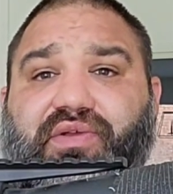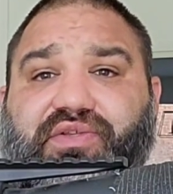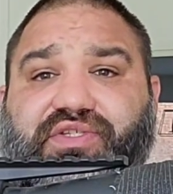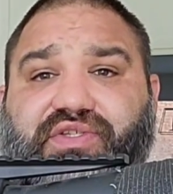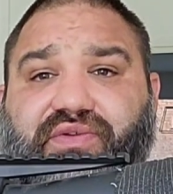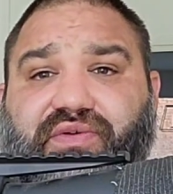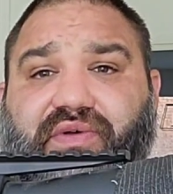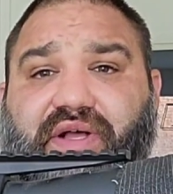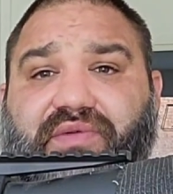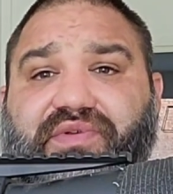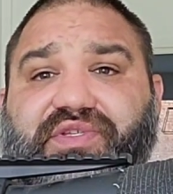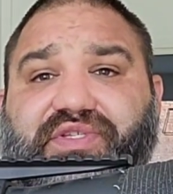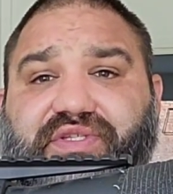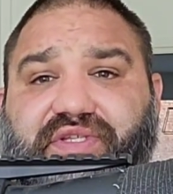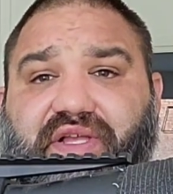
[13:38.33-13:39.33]
So I
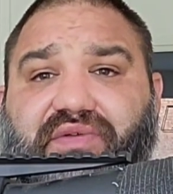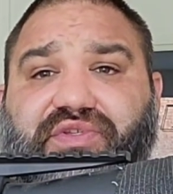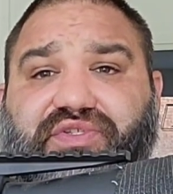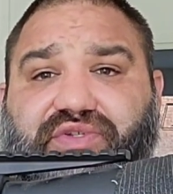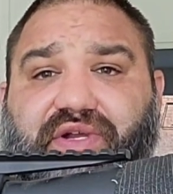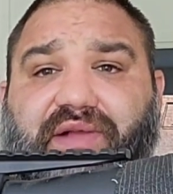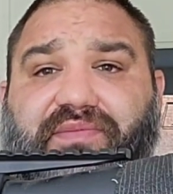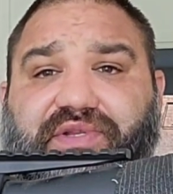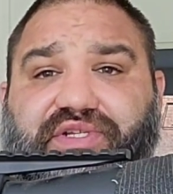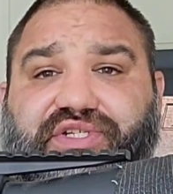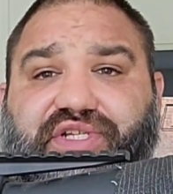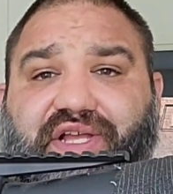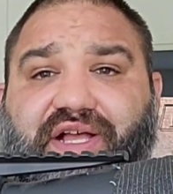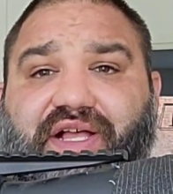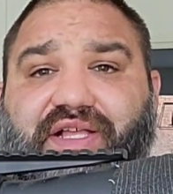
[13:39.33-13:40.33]
was dropping
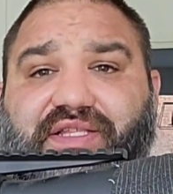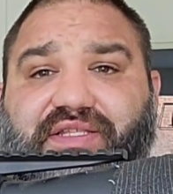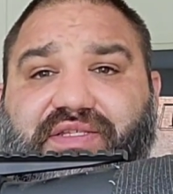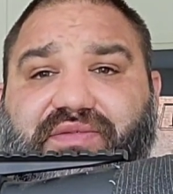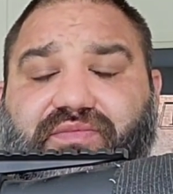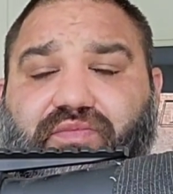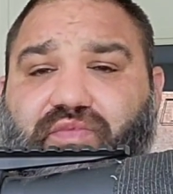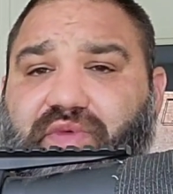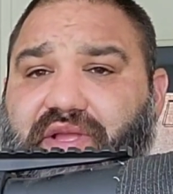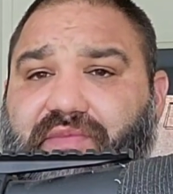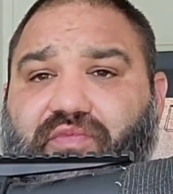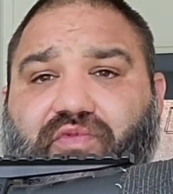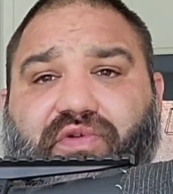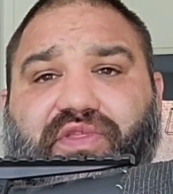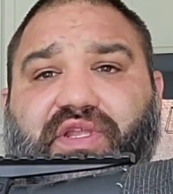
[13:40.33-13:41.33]
shots way
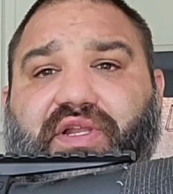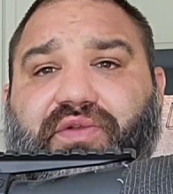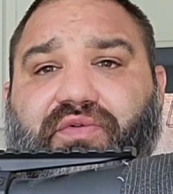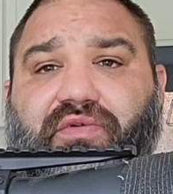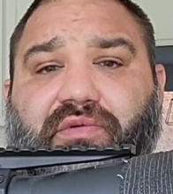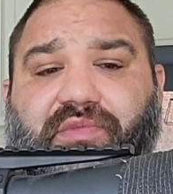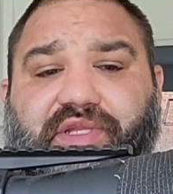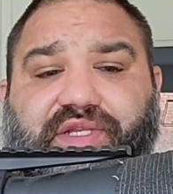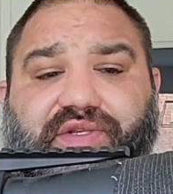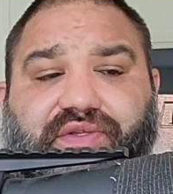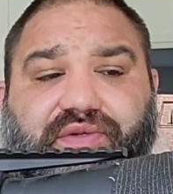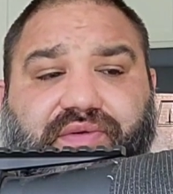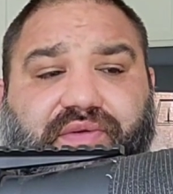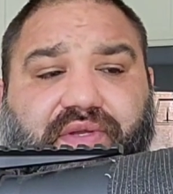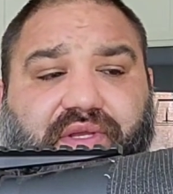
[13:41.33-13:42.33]
more than I normally
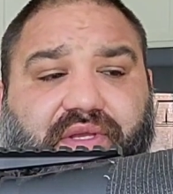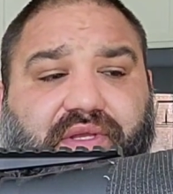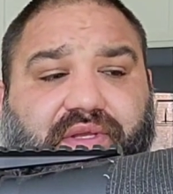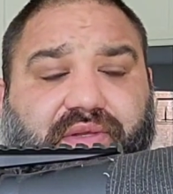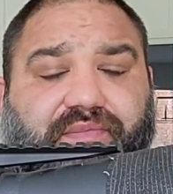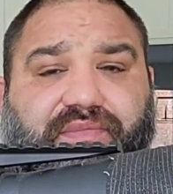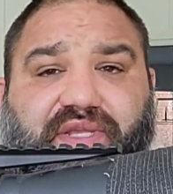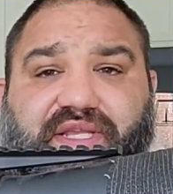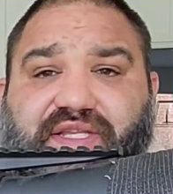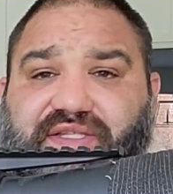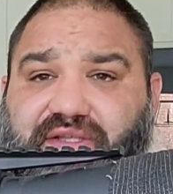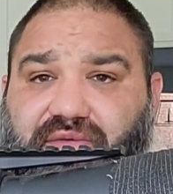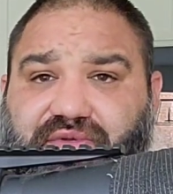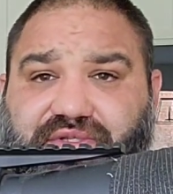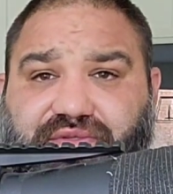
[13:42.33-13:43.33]
do
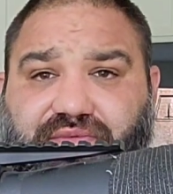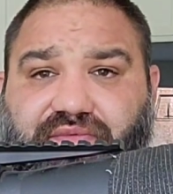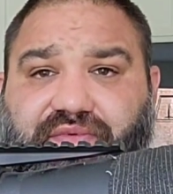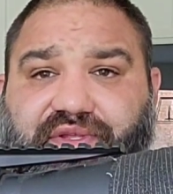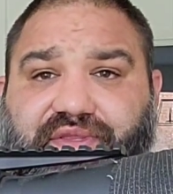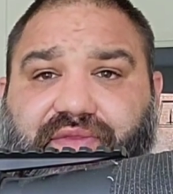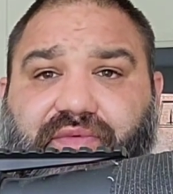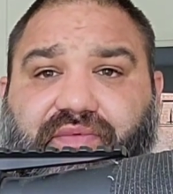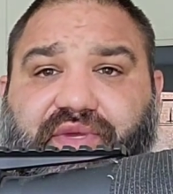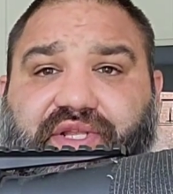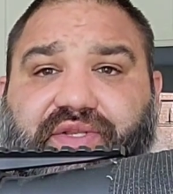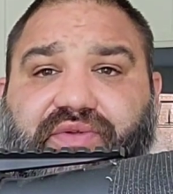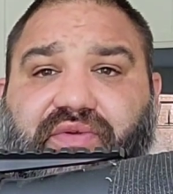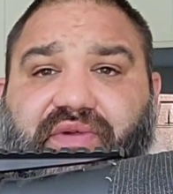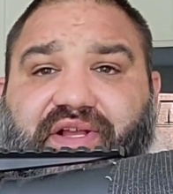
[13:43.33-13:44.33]
because I wasn't reading the
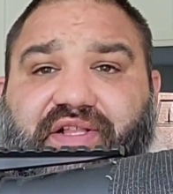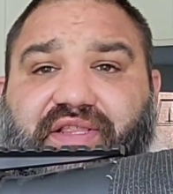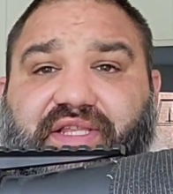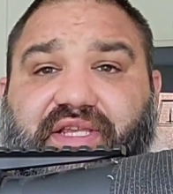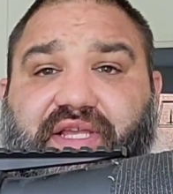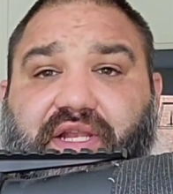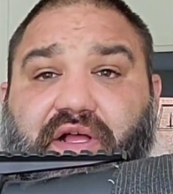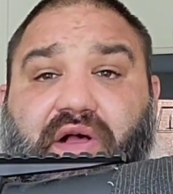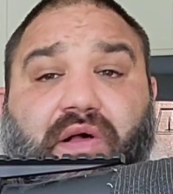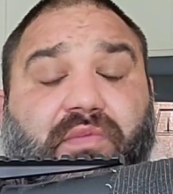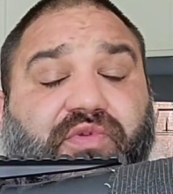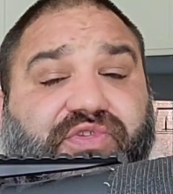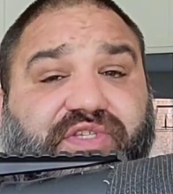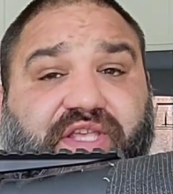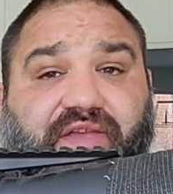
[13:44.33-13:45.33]
wind correctly, and I
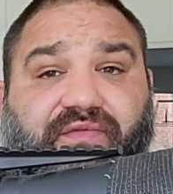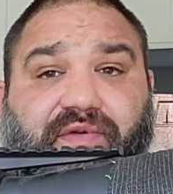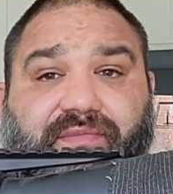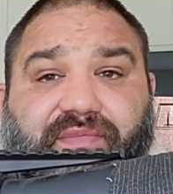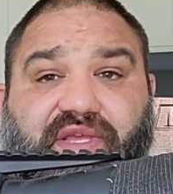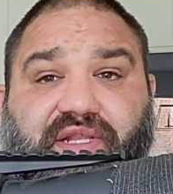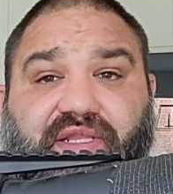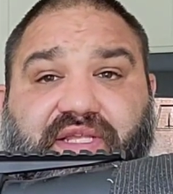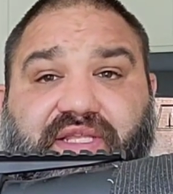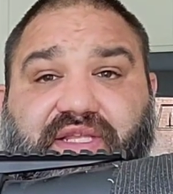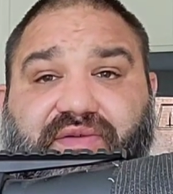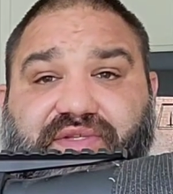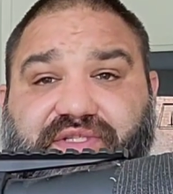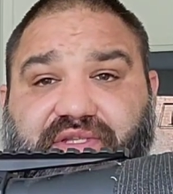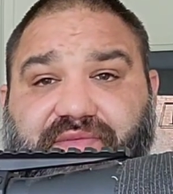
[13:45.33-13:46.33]
almost gave up mentally.
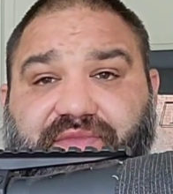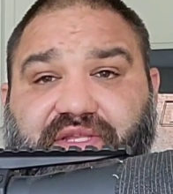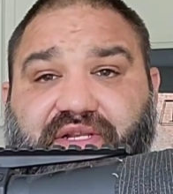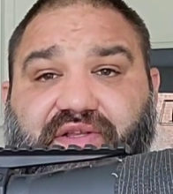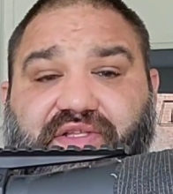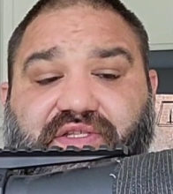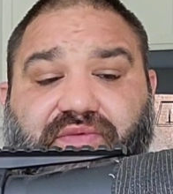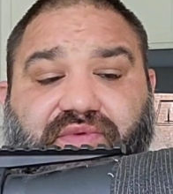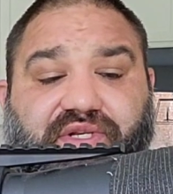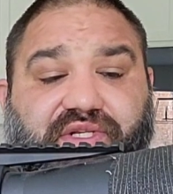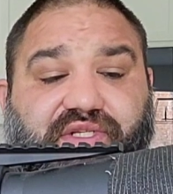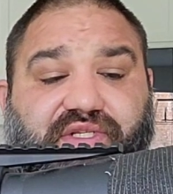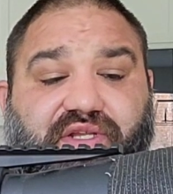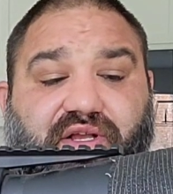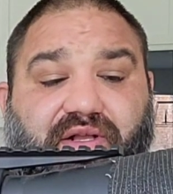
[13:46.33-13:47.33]
That was something else I
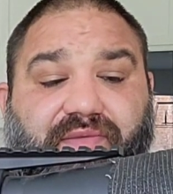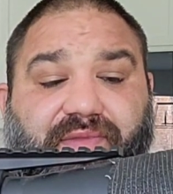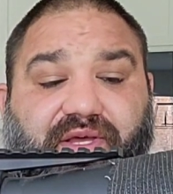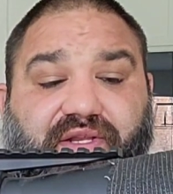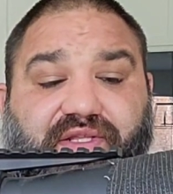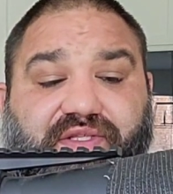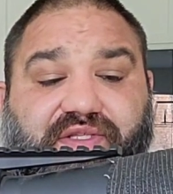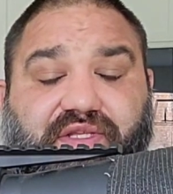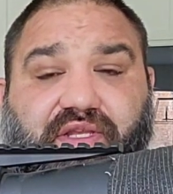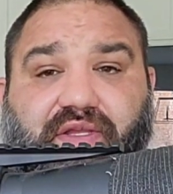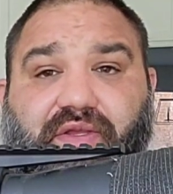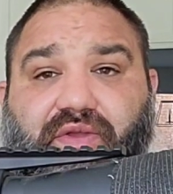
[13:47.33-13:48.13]
wanted to talk about, is